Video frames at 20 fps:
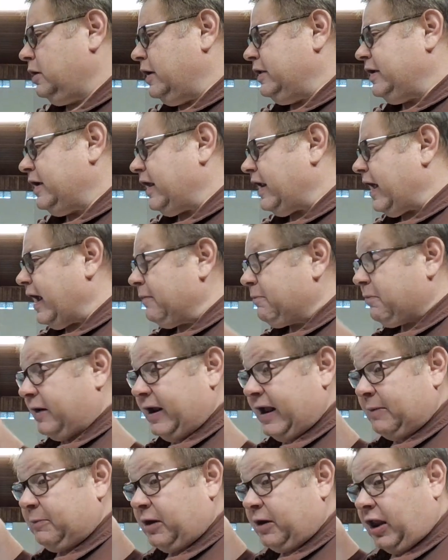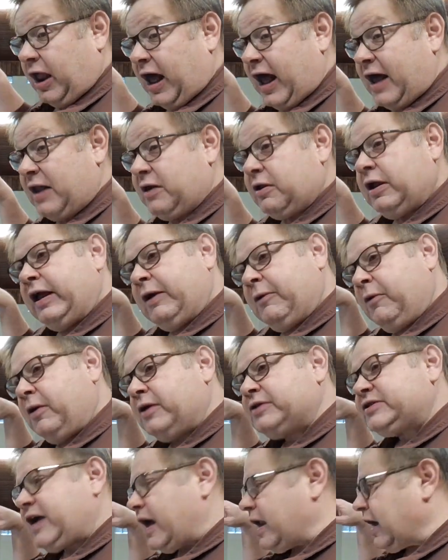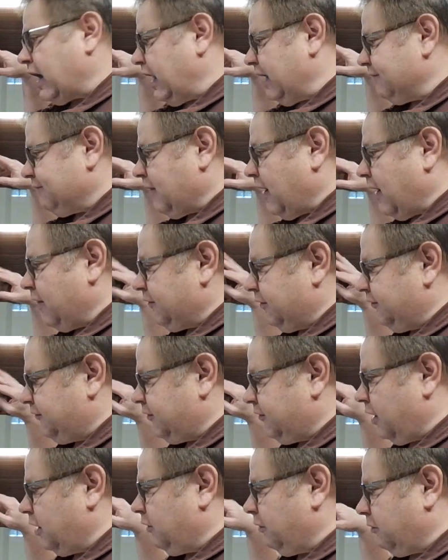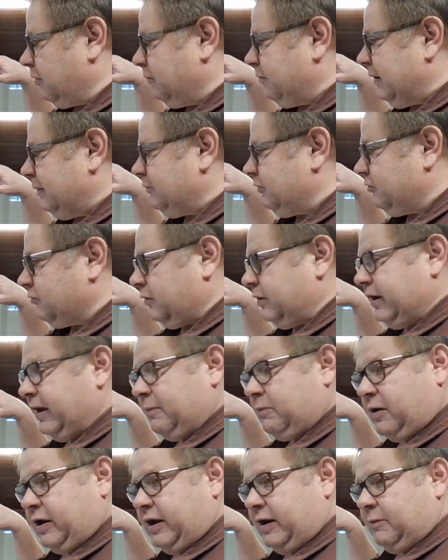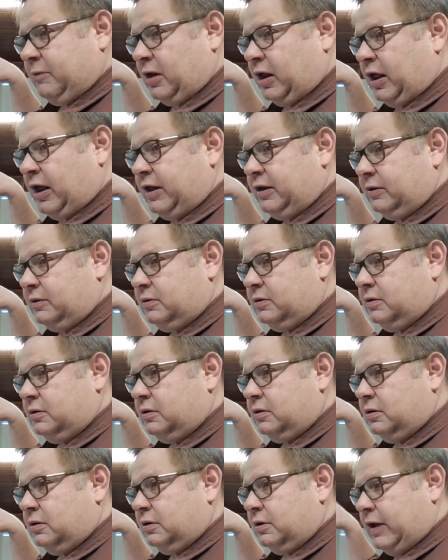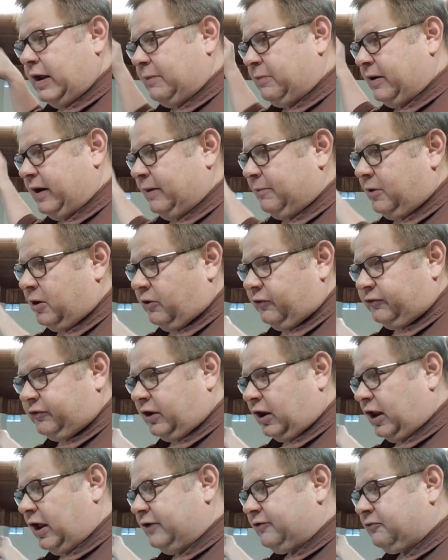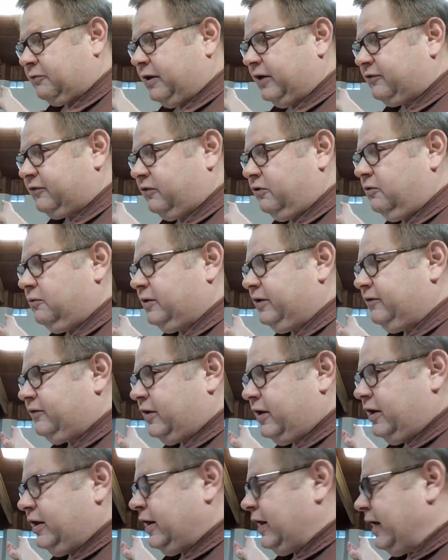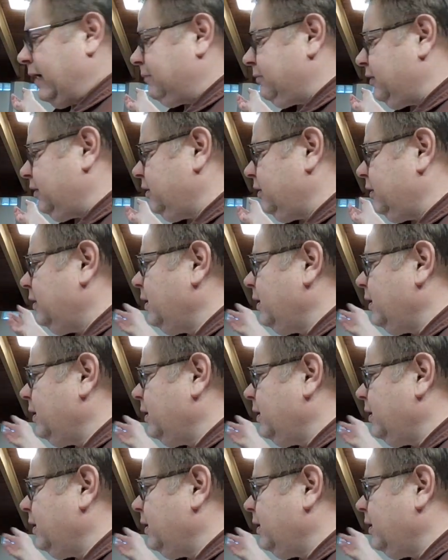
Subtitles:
And yet Abraham and Lot, it was kind of like father and son a little bit between Abraham and Lot. Abraham goes to Lot's rescue when he's kidnapped,